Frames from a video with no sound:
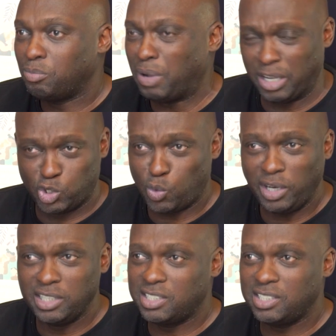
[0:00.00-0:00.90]

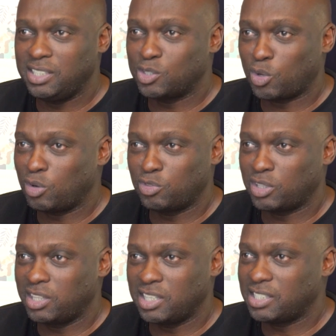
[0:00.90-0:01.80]
Punctuality is one of the
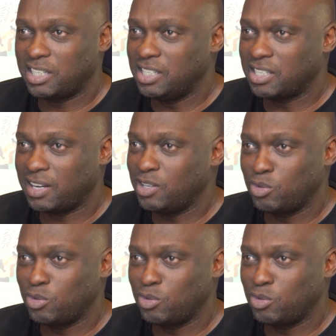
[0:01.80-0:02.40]
things that he ingrained